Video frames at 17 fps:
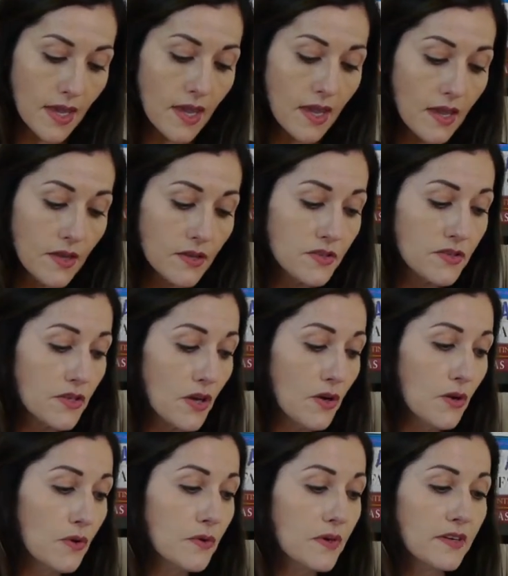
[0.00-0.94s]

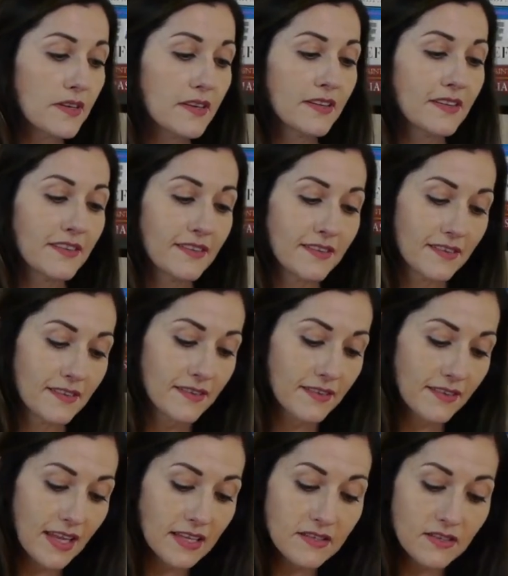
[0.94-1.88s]
So
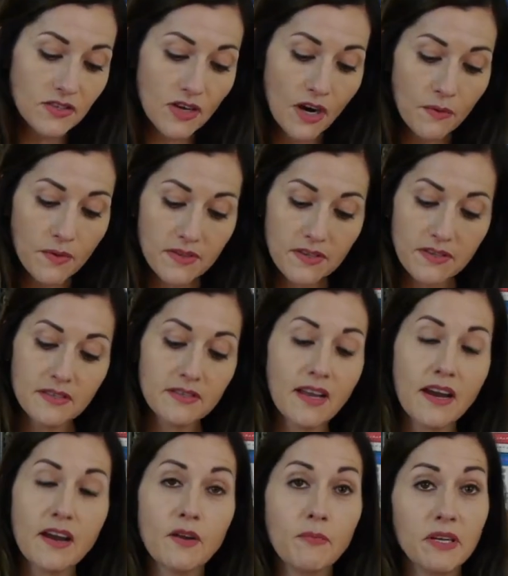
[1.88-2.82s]
let's start with the
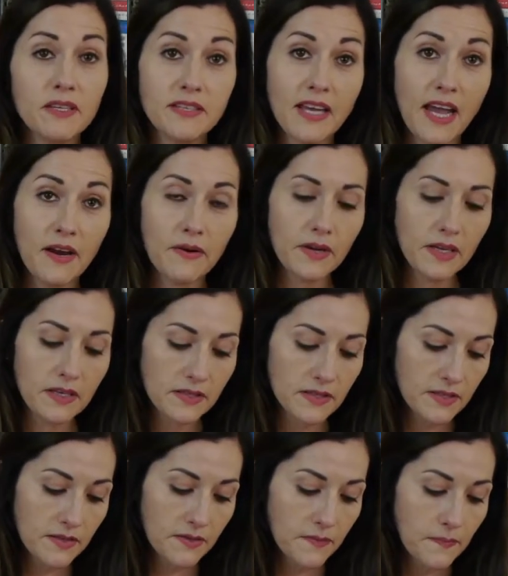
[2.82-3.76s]
desire to be a
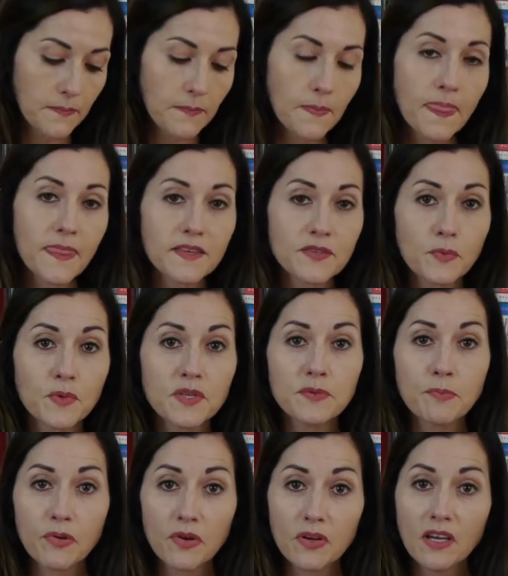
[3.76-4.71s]
tyrant. This one's
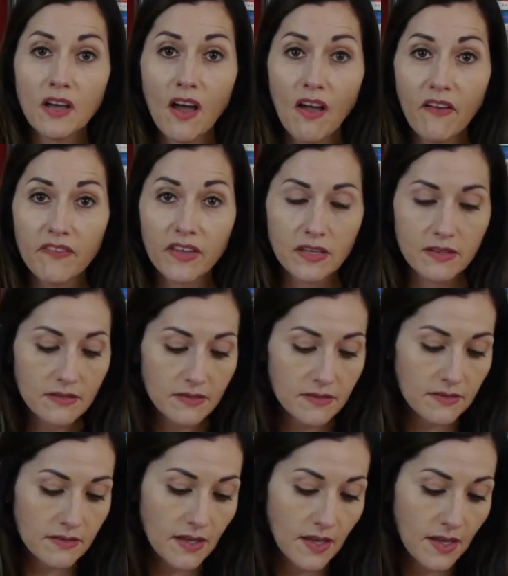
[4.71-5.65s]
pretty
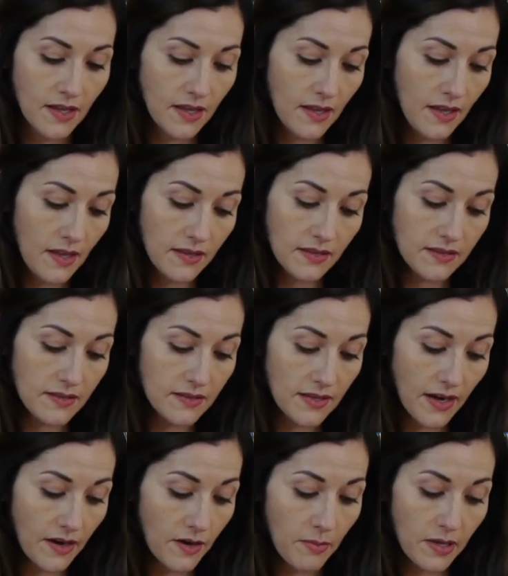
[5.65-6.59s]
obvious. The
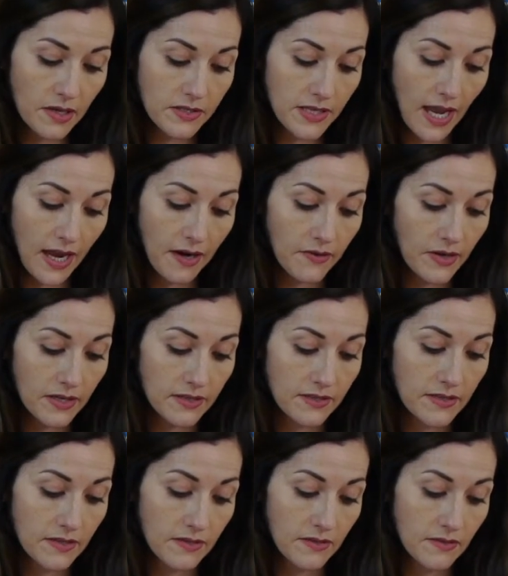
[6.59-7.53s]
desire to be a
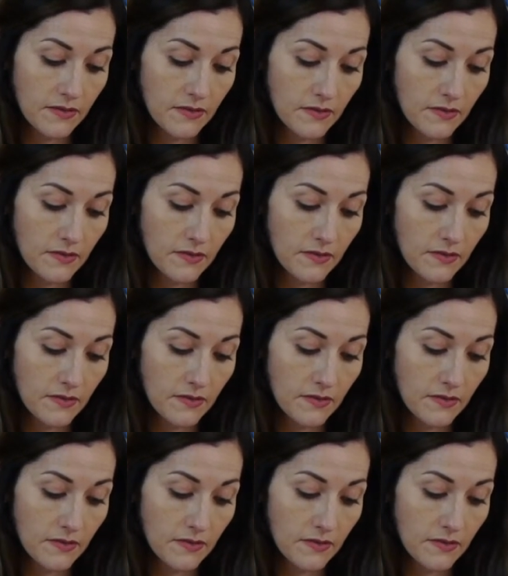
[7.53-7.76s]
tyrant.